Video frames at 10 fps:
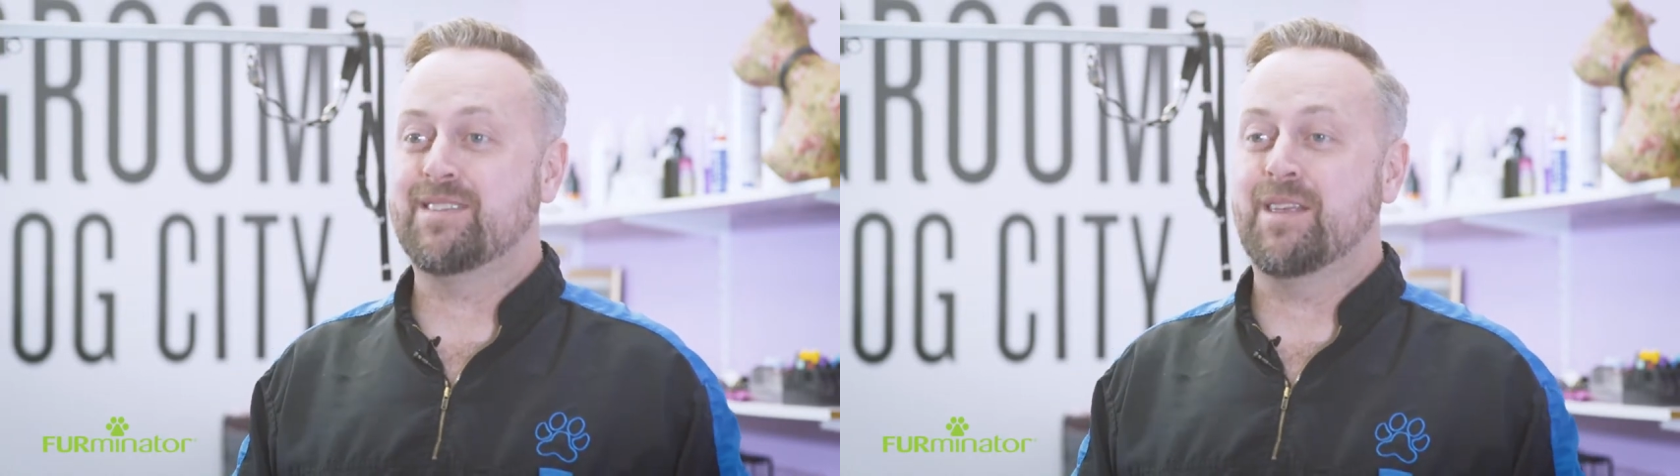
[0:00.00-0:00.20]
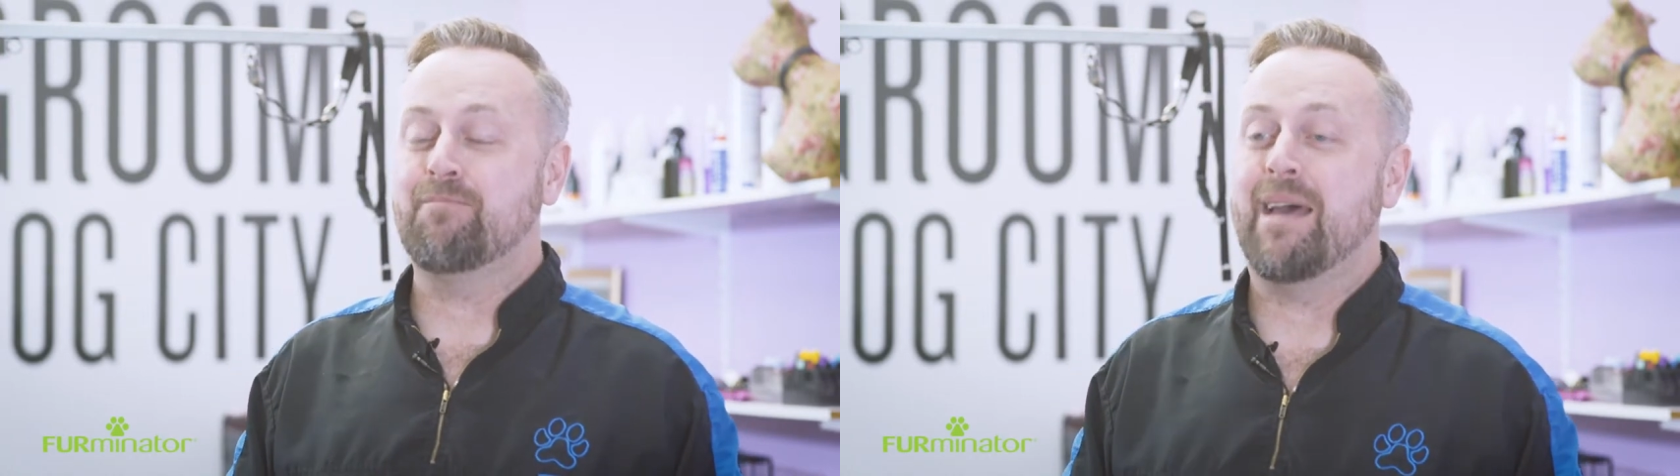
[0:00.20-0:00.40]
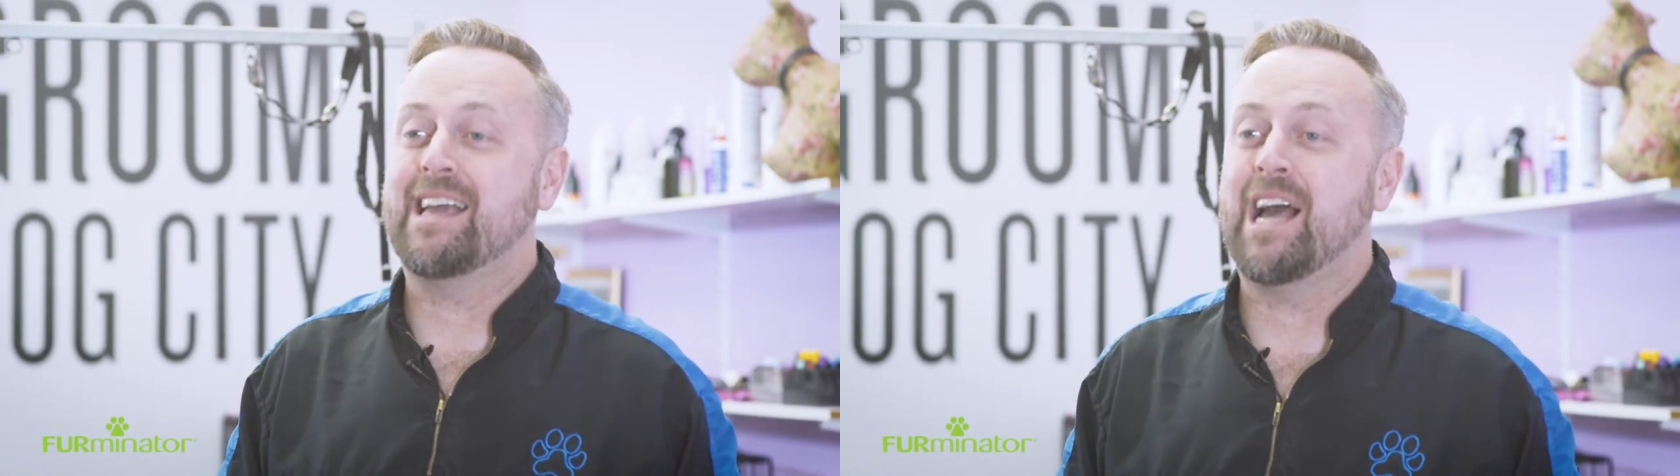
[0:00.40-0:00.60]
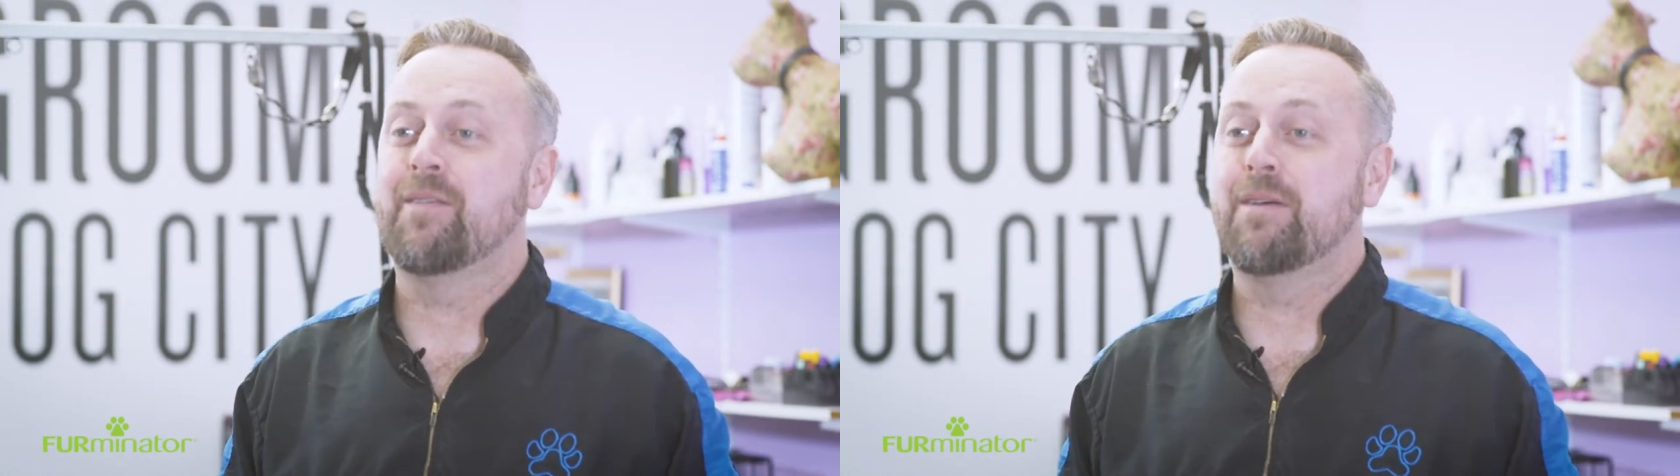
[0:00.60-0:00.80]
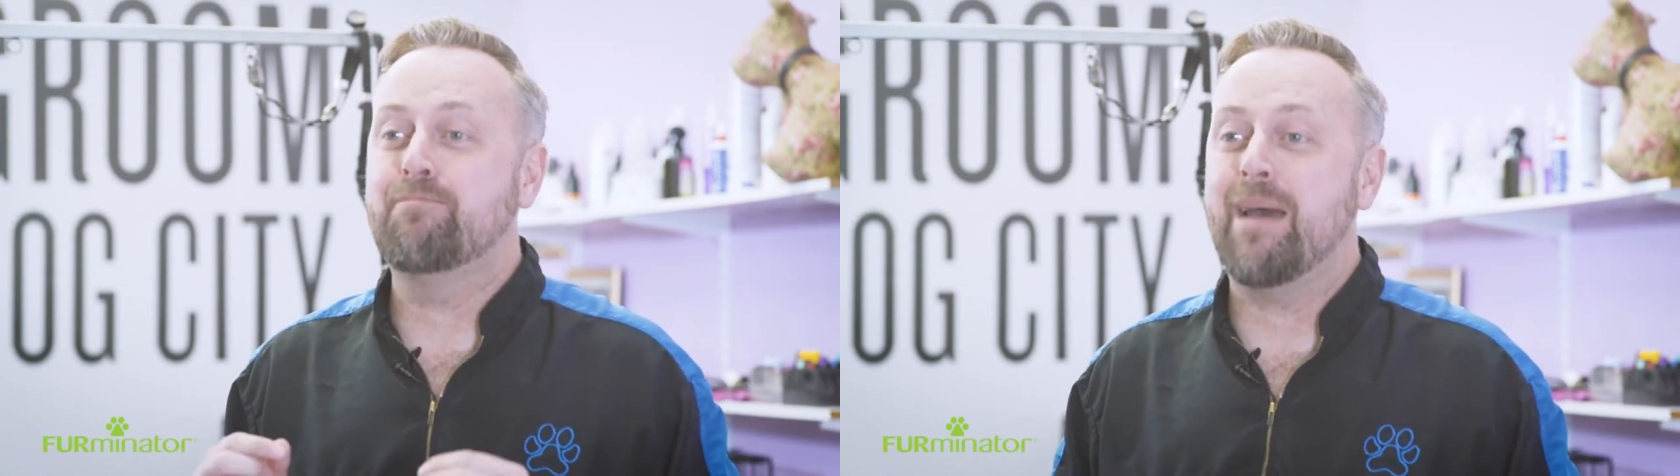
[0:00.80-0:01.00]
that make
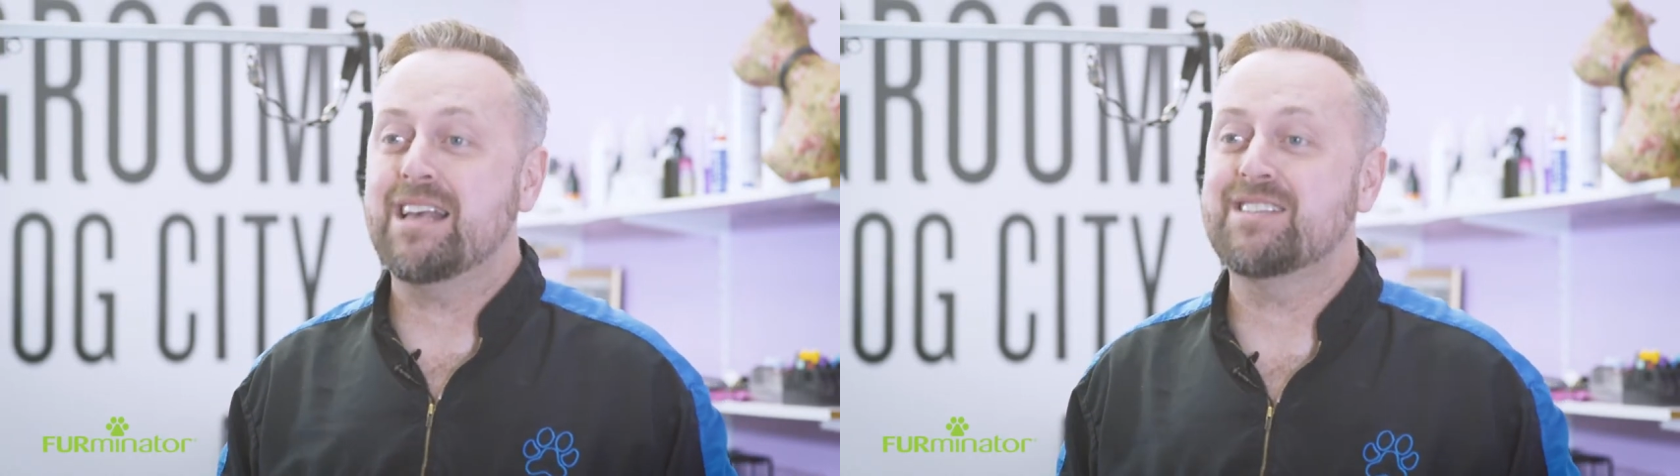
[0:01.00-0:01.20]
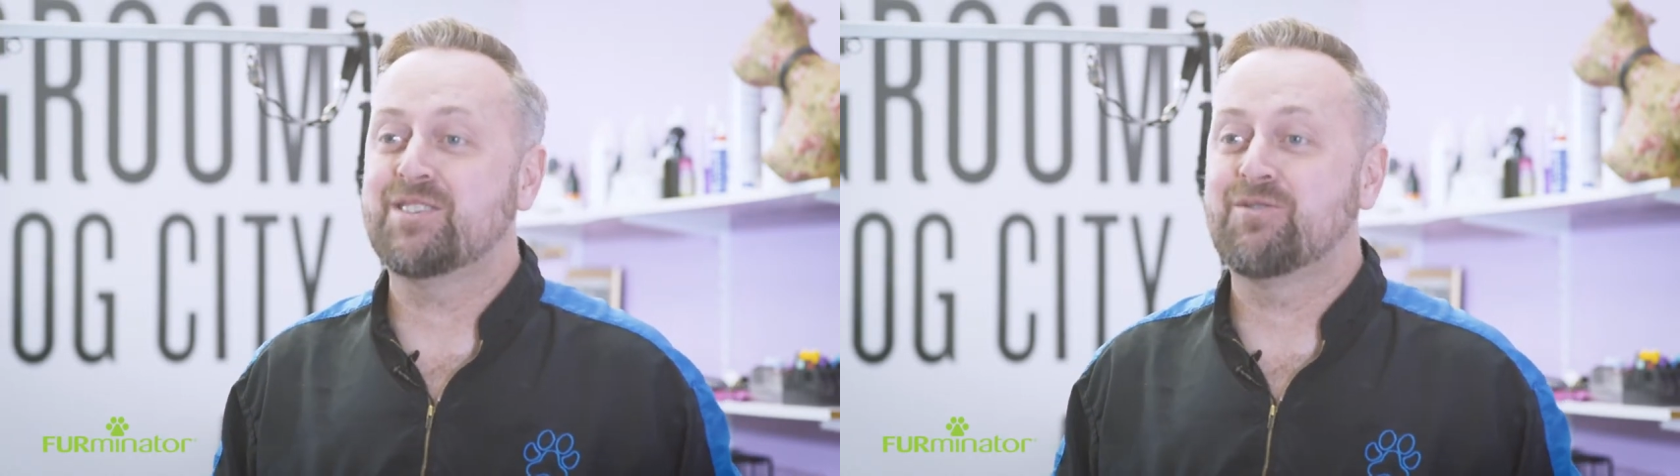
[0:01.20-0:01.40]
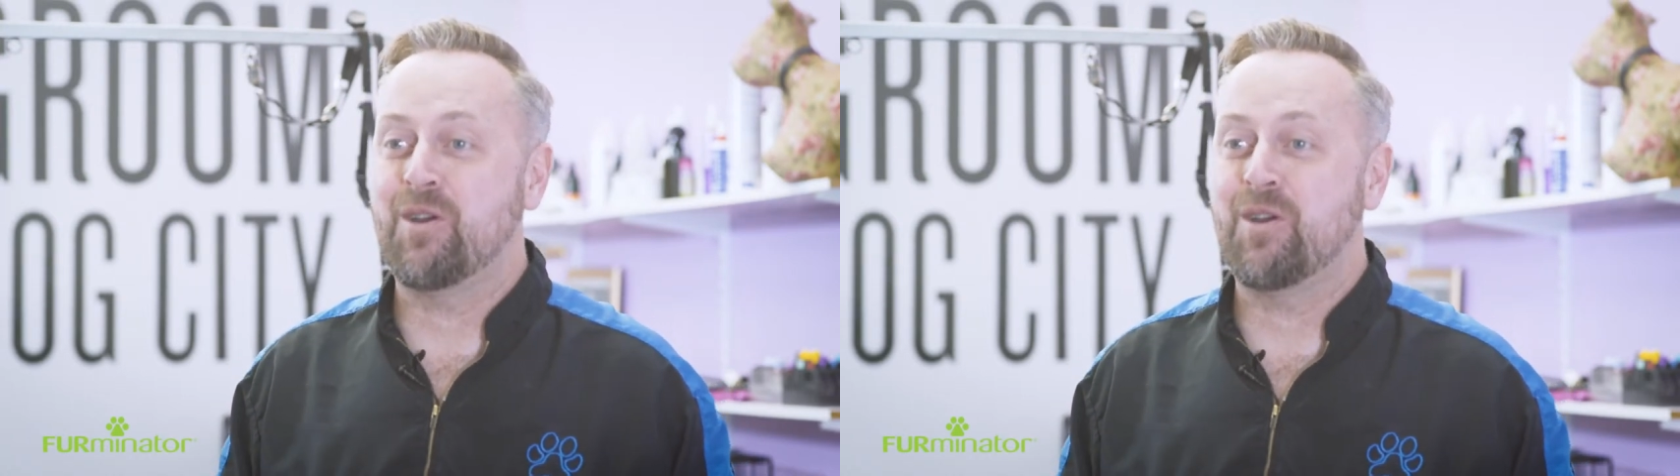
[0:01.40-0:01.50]
up the best